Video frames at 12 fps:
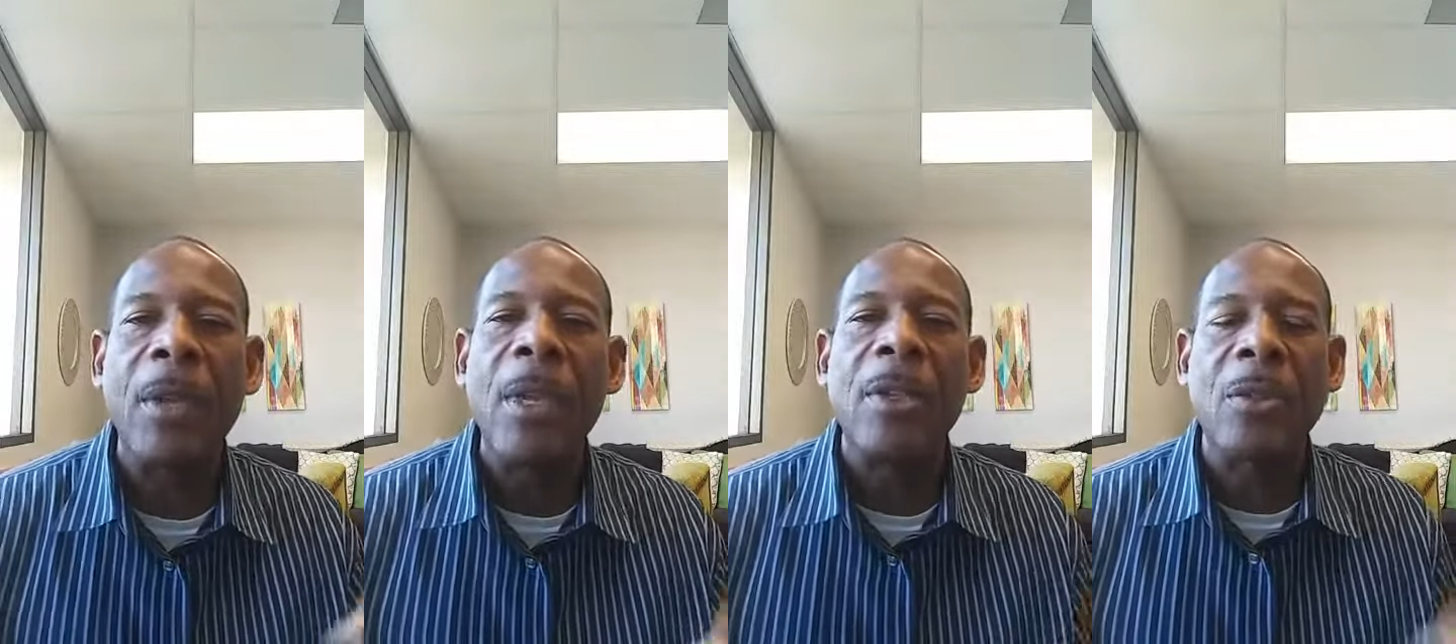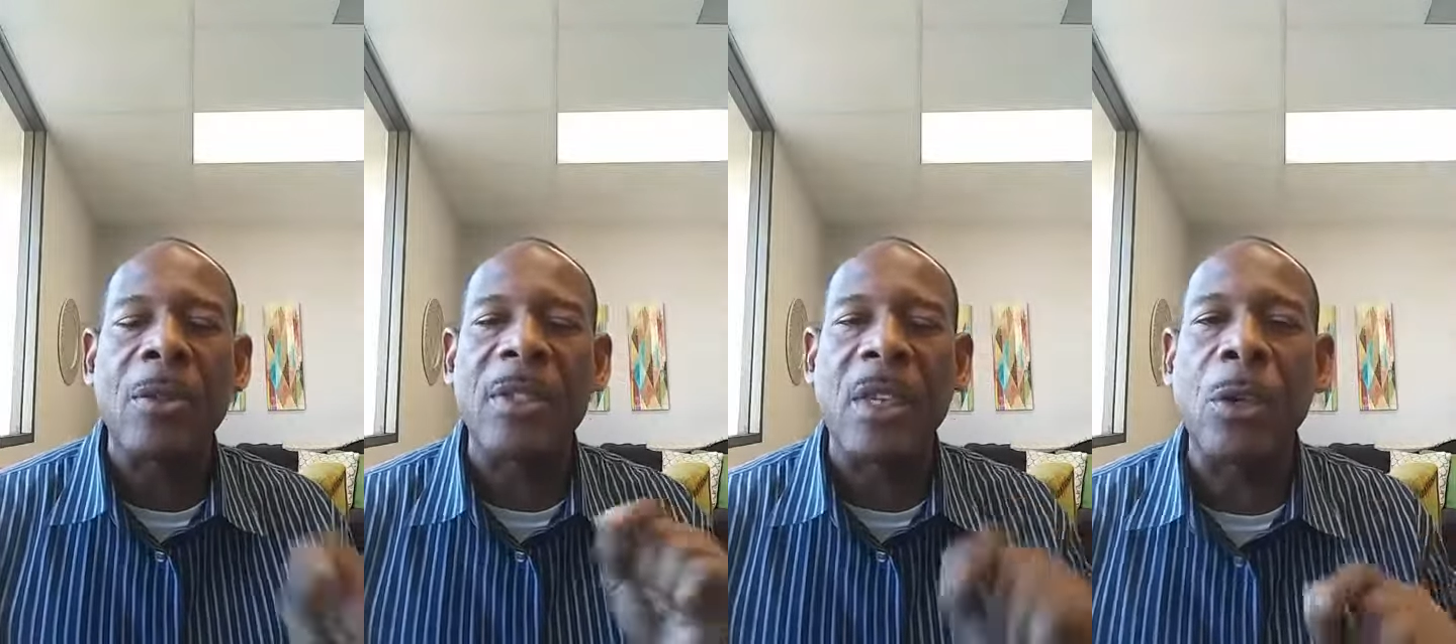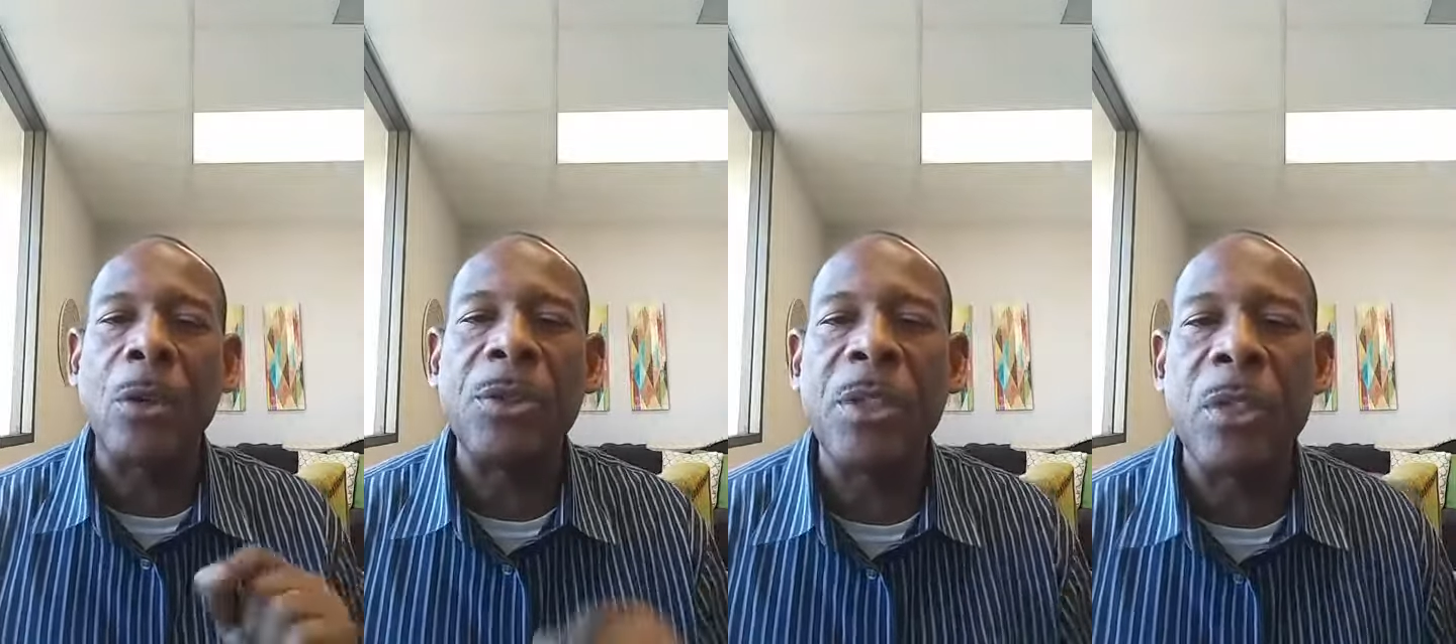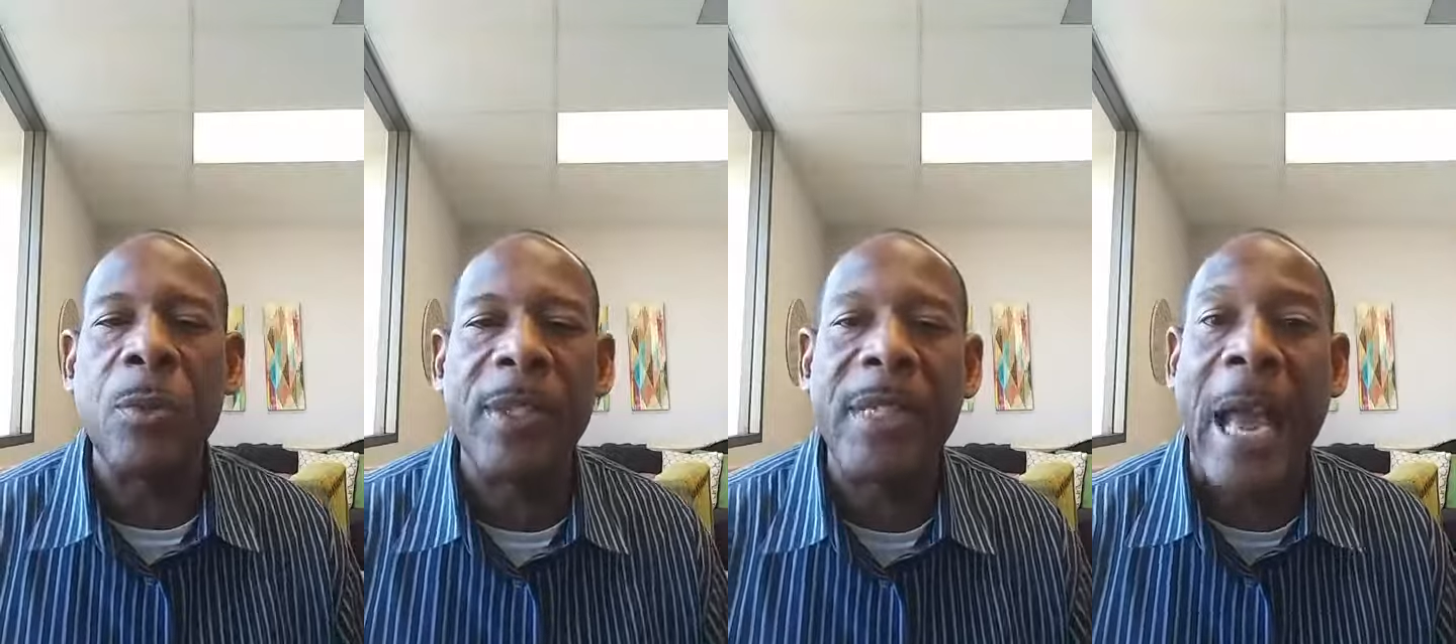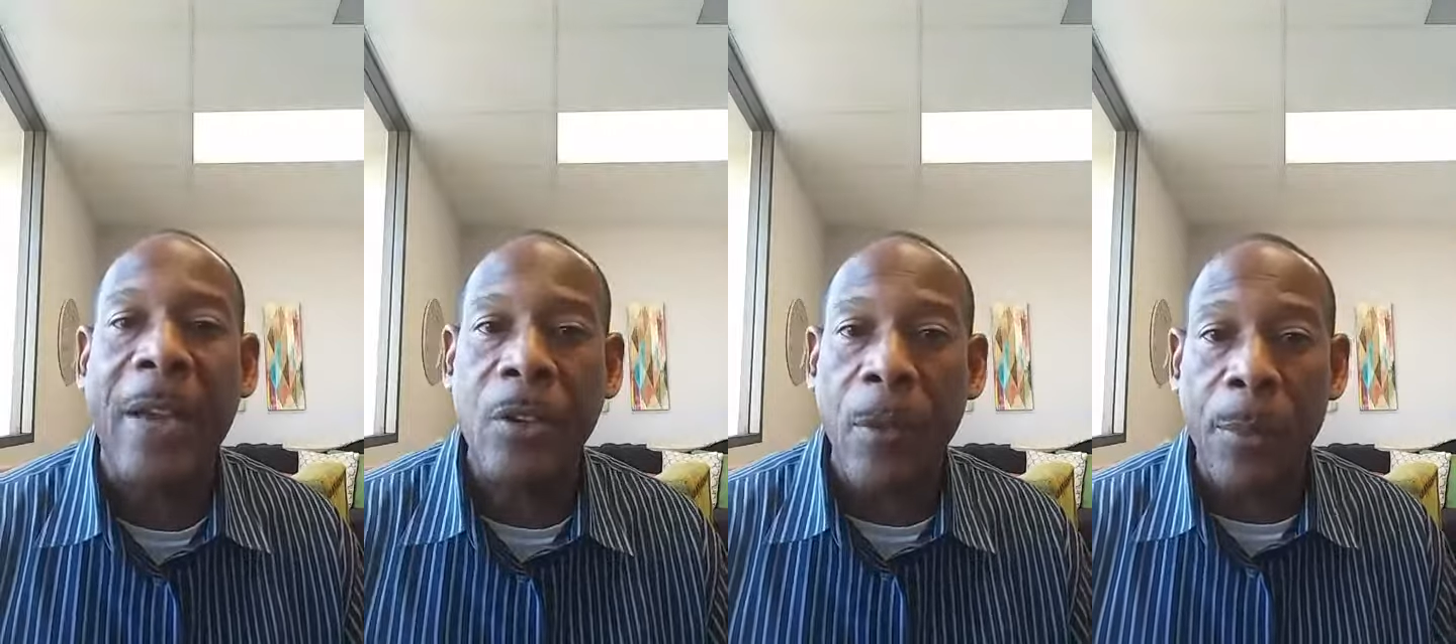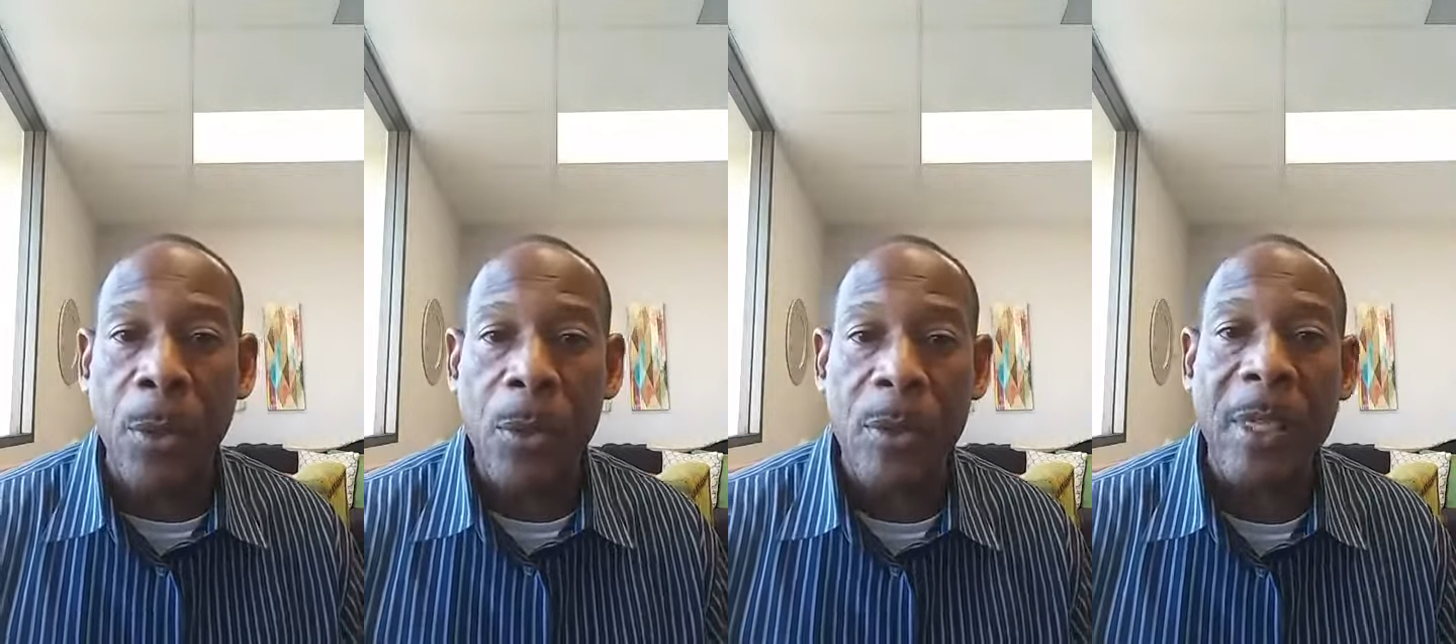So
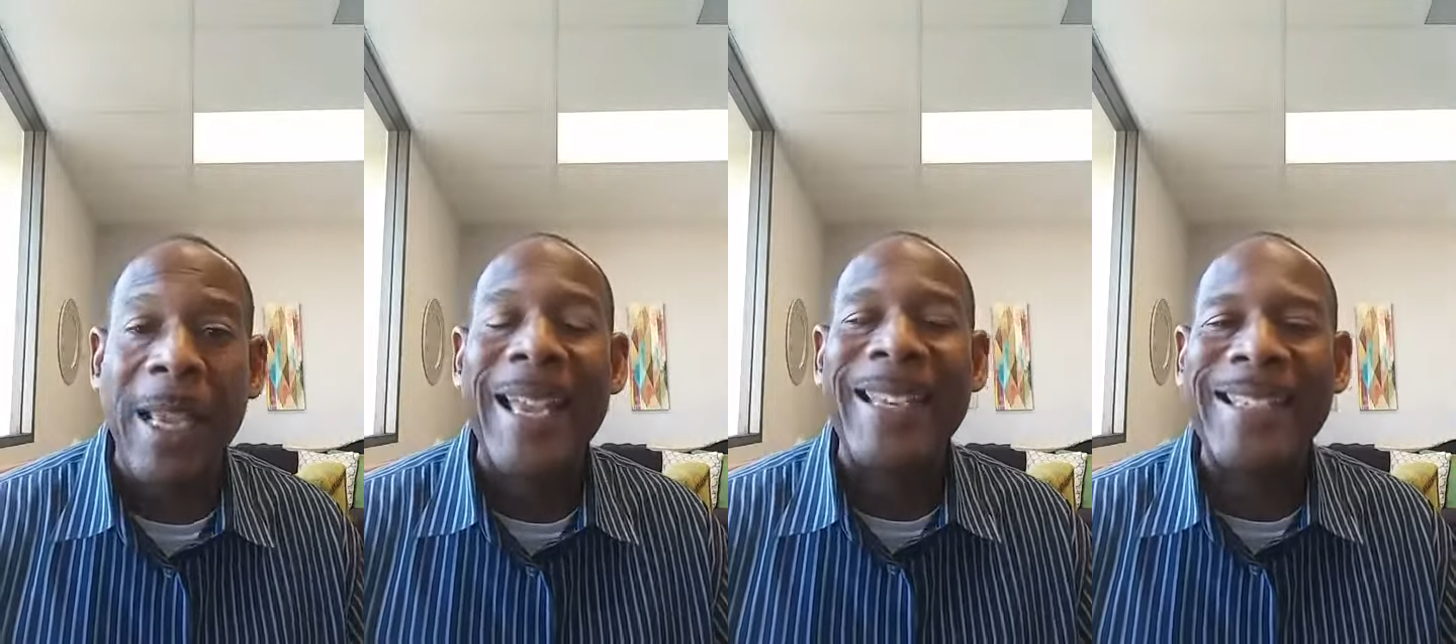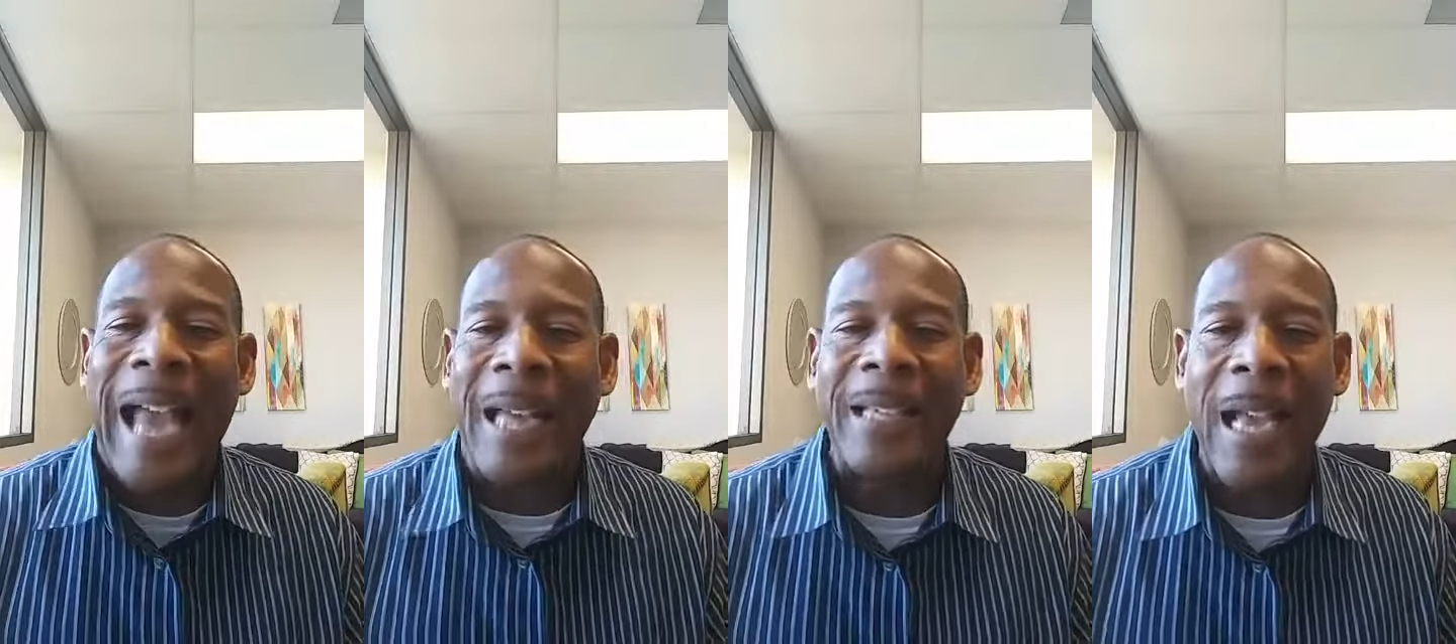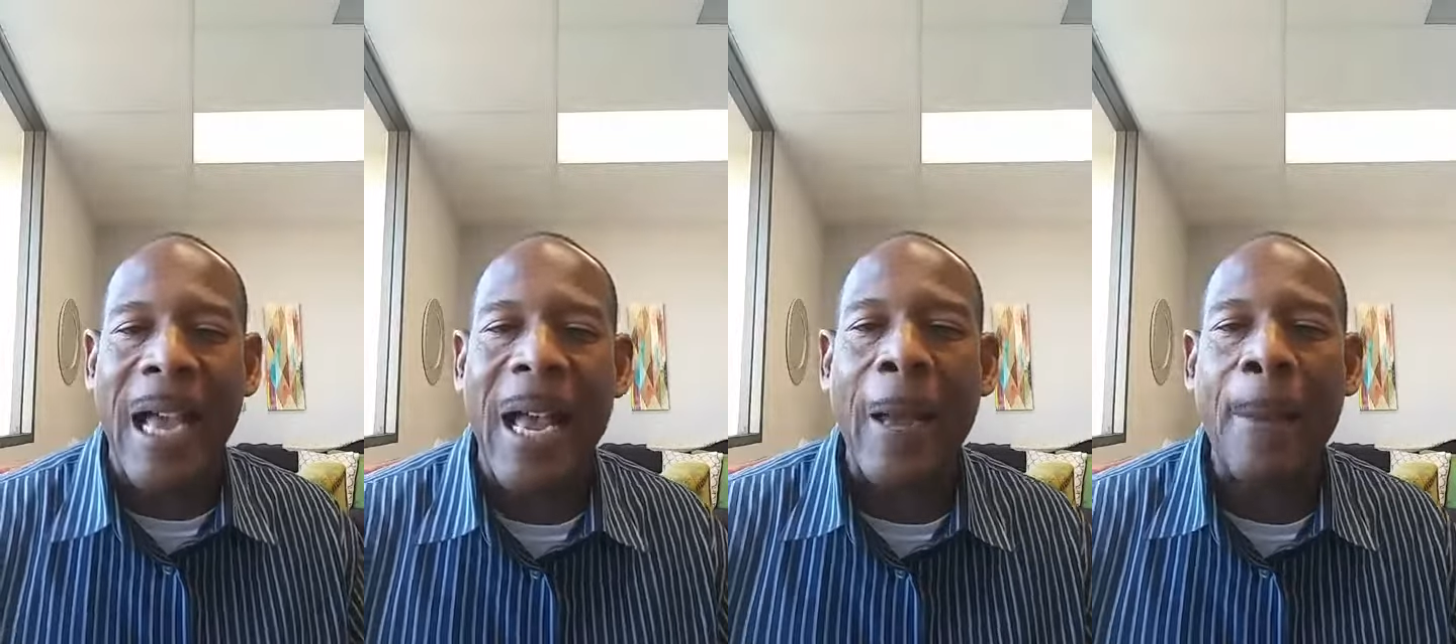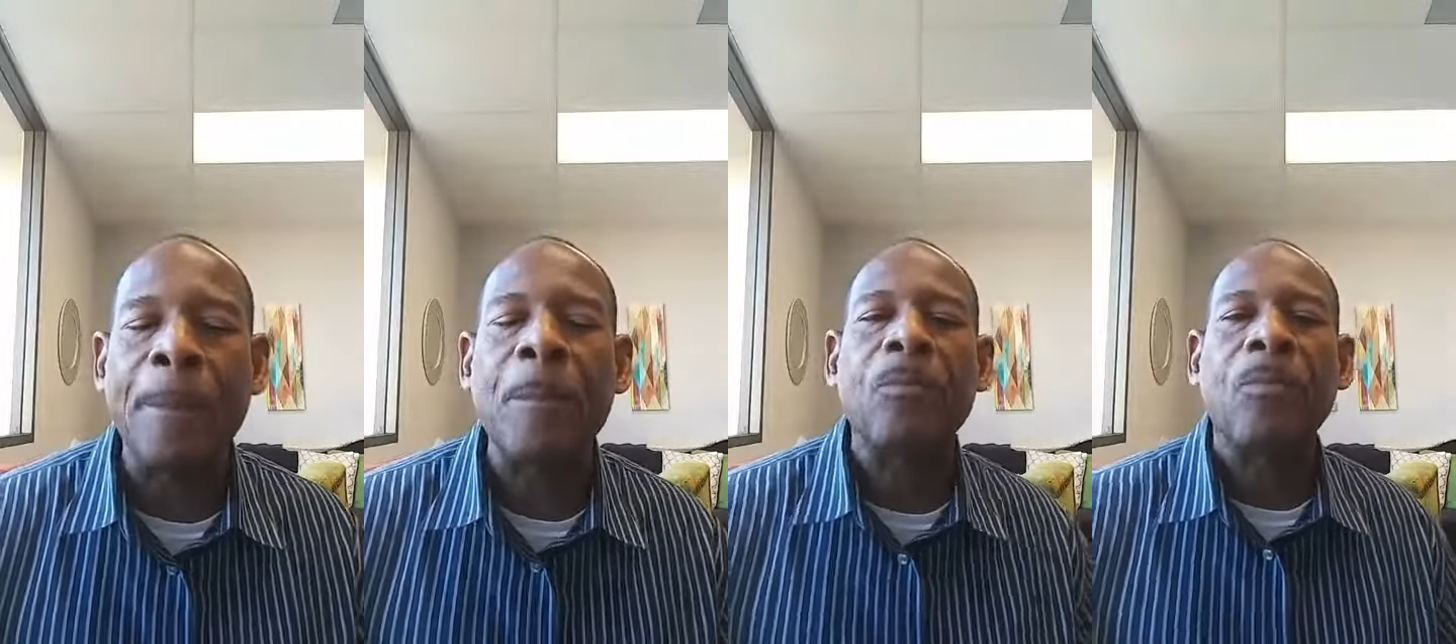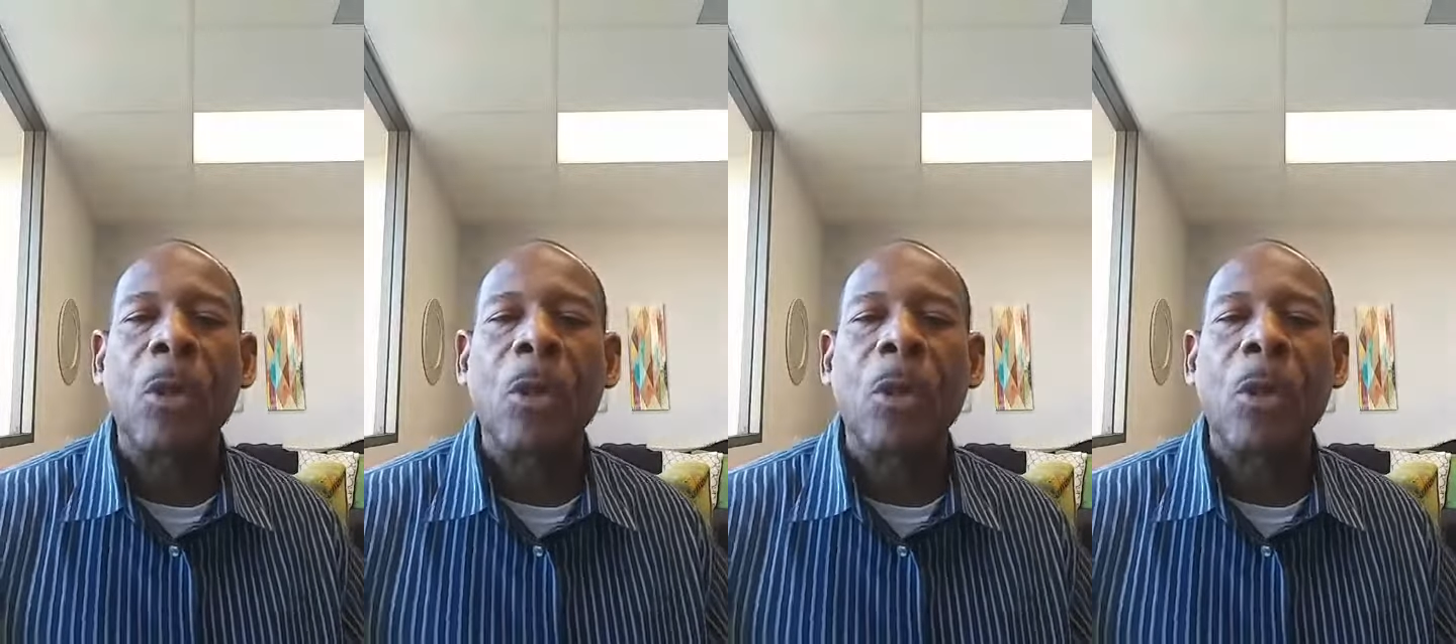solutionswithdrbruce.com.